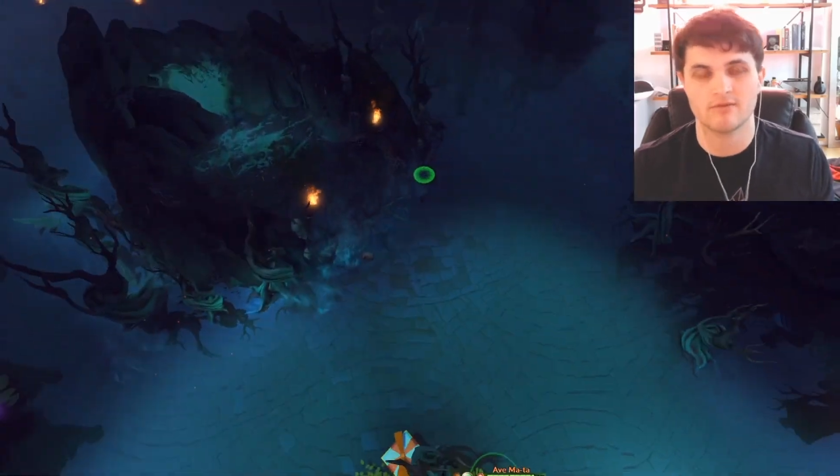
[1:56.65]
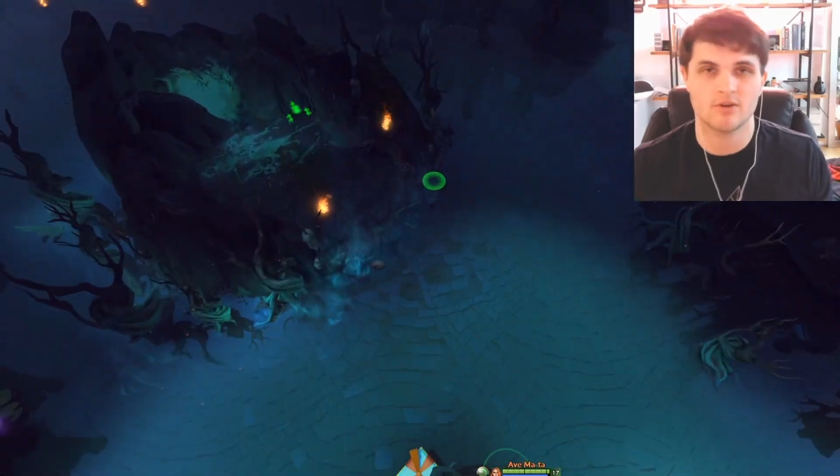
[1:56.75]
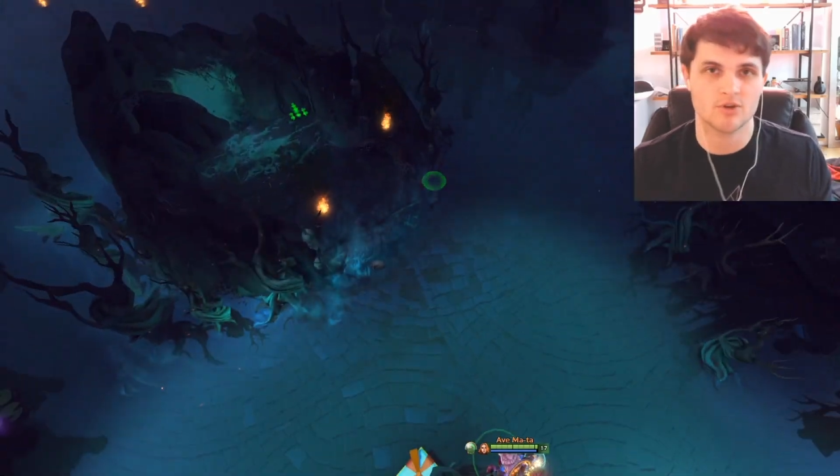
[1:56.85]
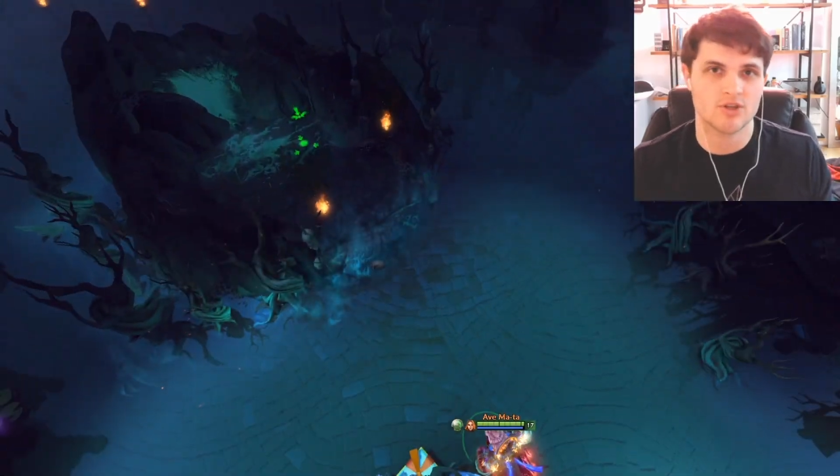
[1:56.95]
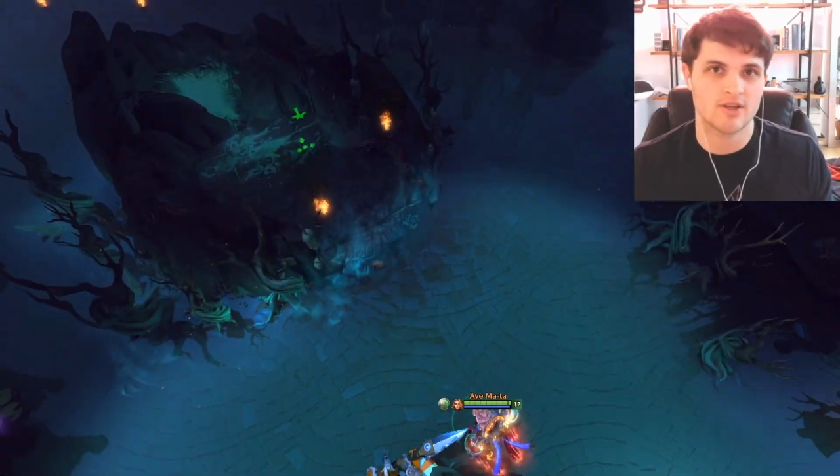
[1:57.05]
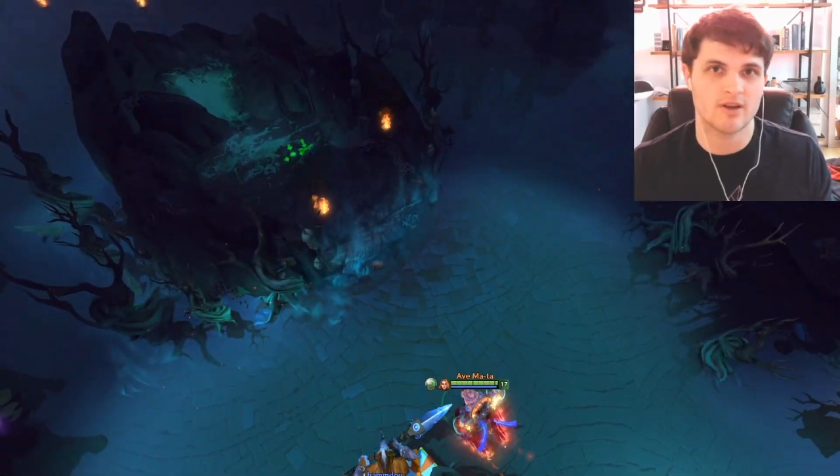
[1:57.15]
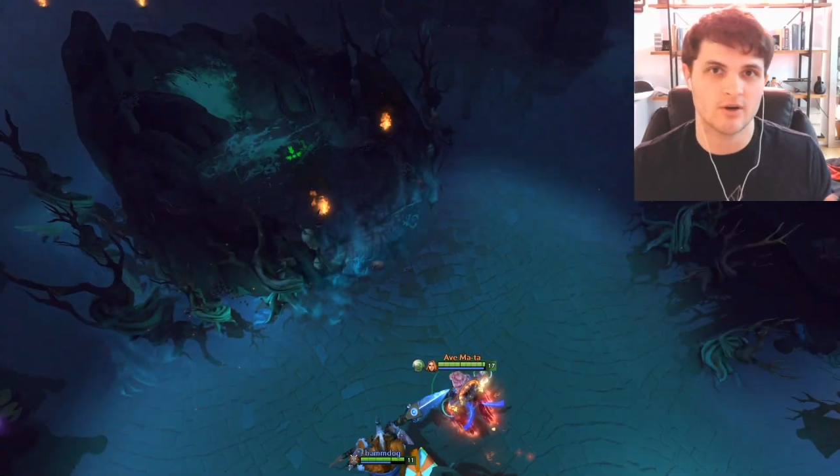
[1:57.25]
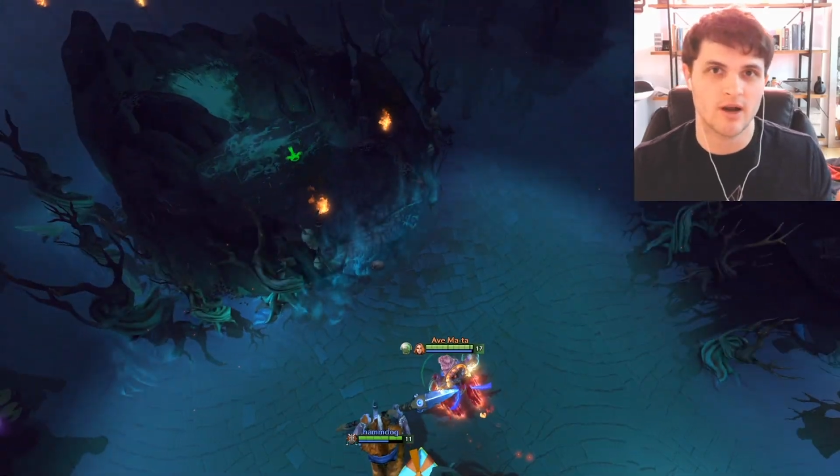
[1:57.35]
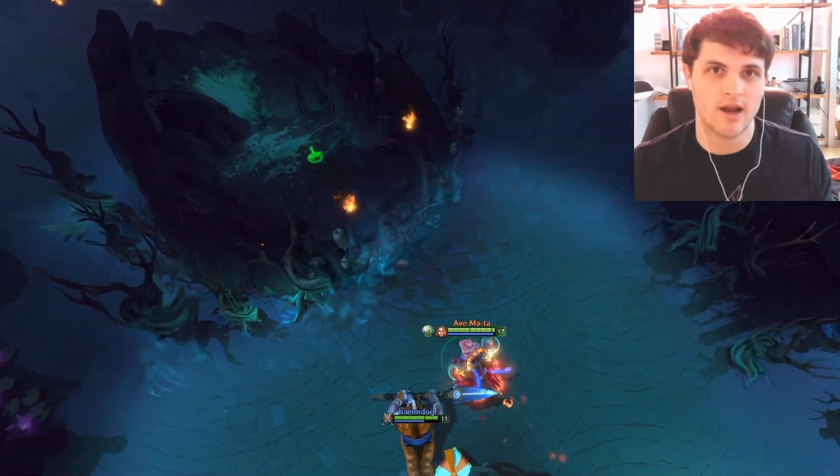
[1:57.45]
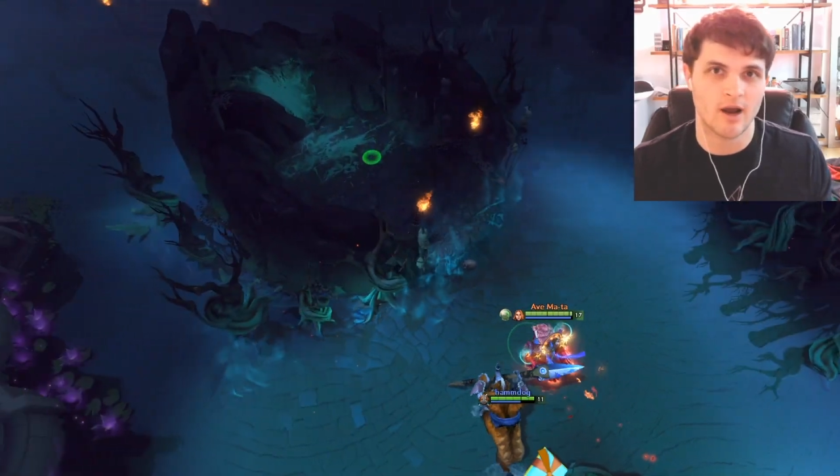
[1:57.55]
And you'll see that
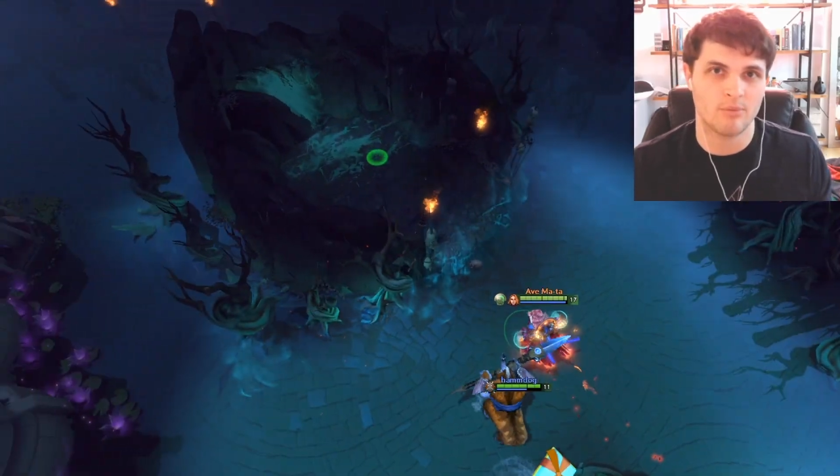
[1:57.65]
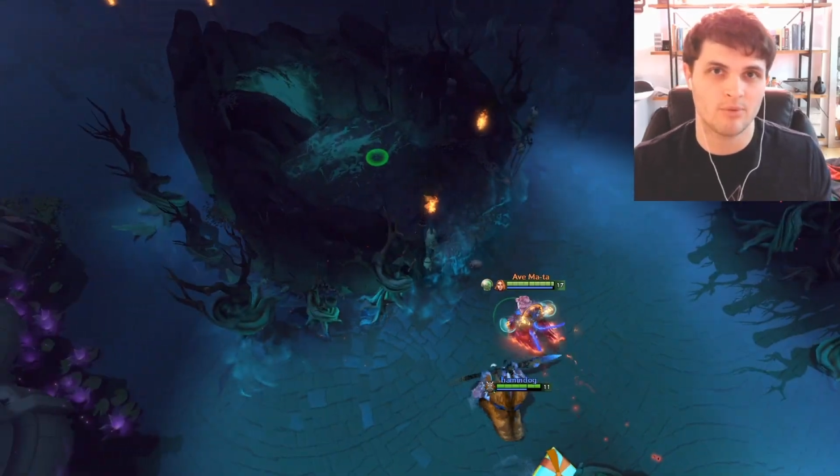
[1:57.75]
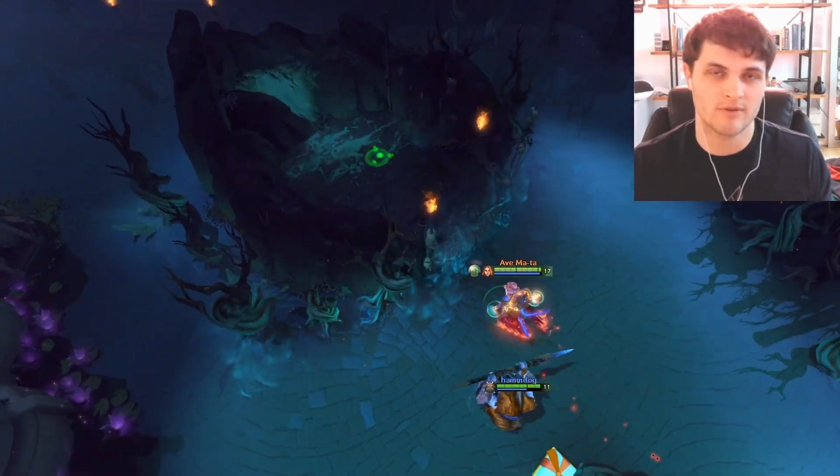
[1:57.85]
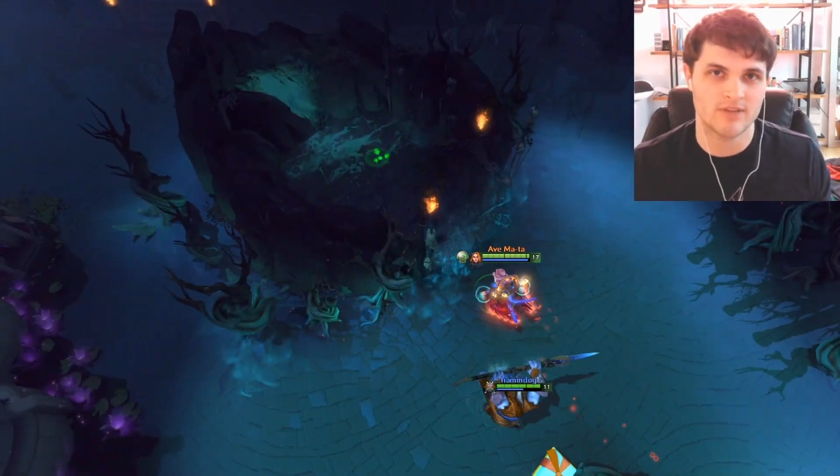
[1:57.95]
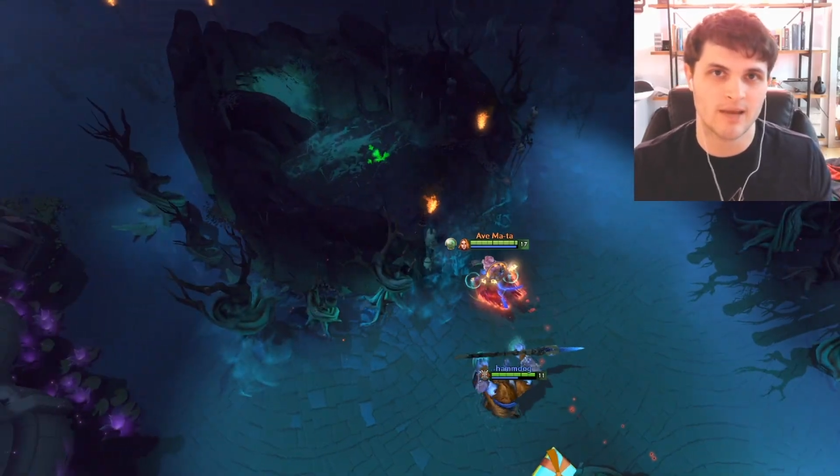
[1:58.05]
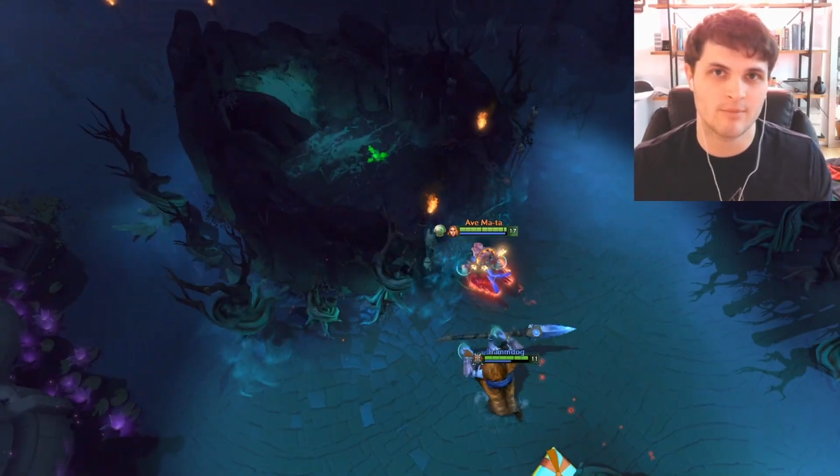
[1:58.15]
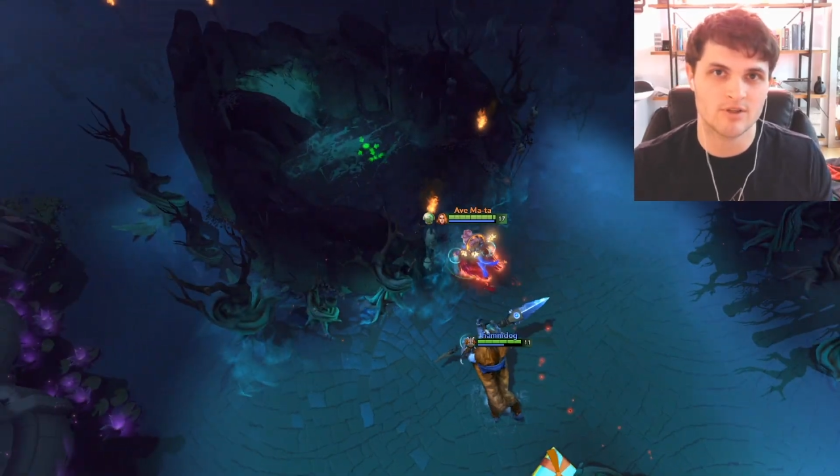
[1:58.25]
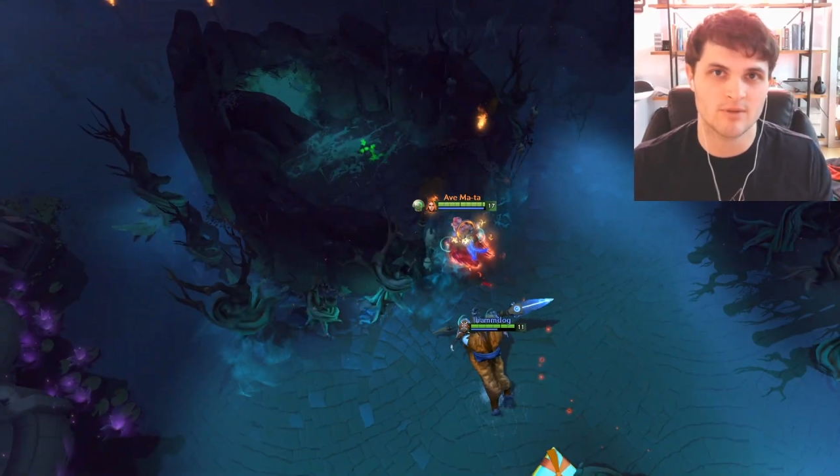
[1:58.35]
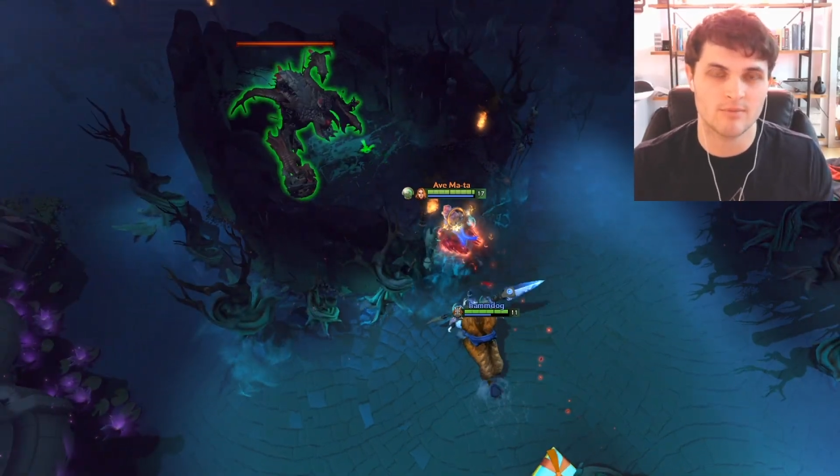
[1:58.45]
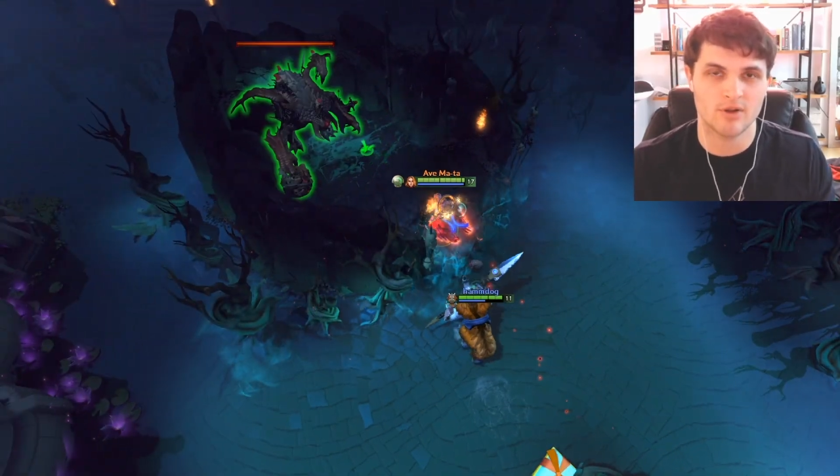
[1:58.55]
your output of damage
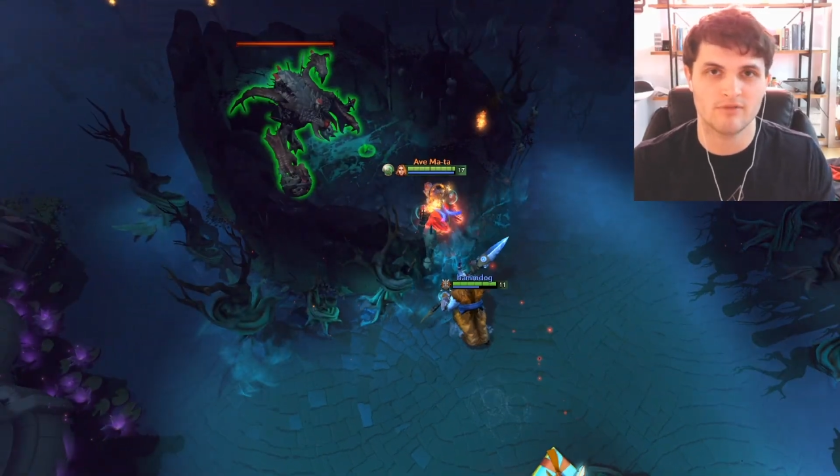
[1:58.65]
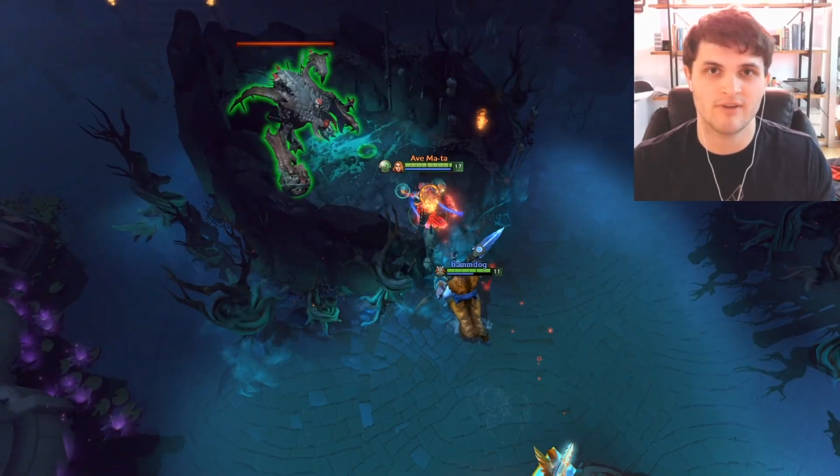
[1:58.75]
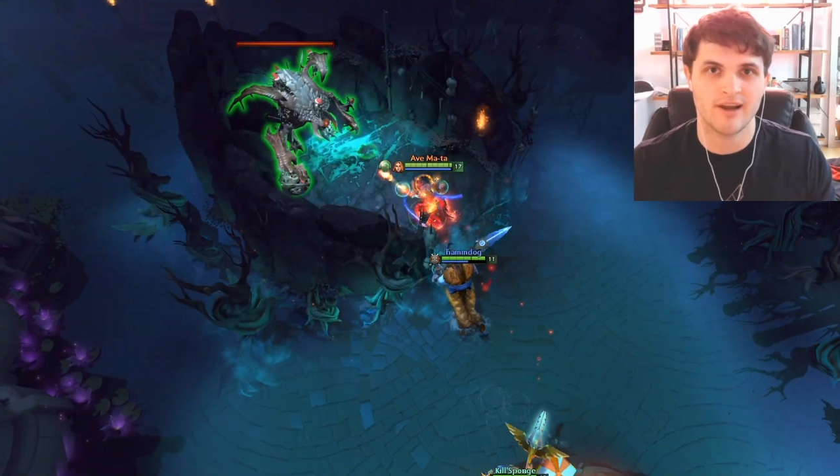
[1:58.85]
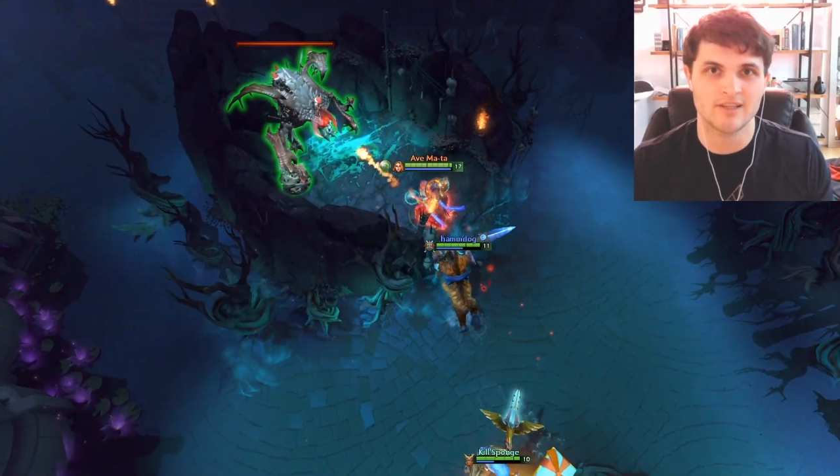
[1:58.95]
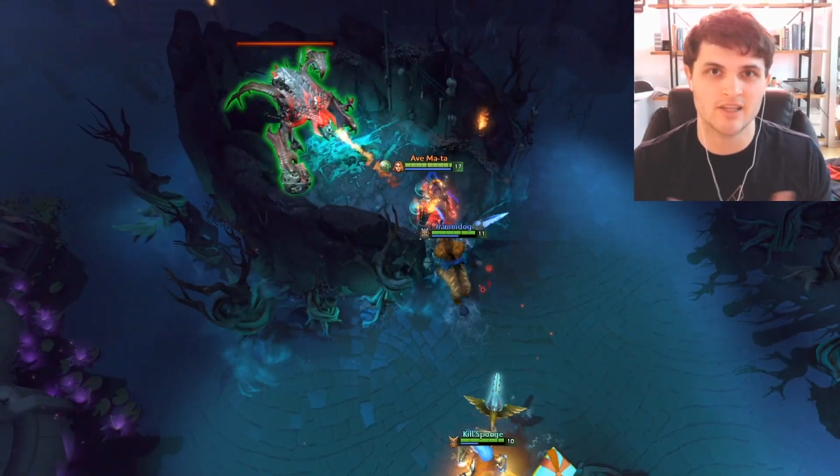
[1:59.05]
in the middle of fights